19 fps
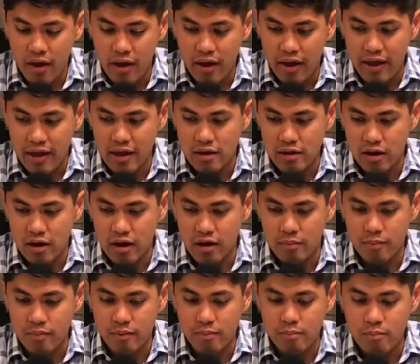and
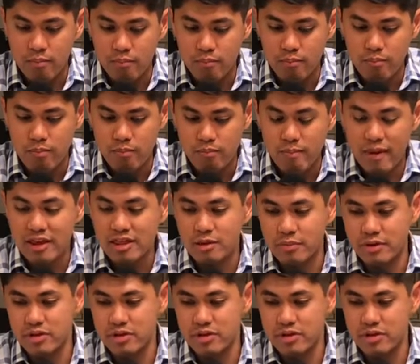um, make them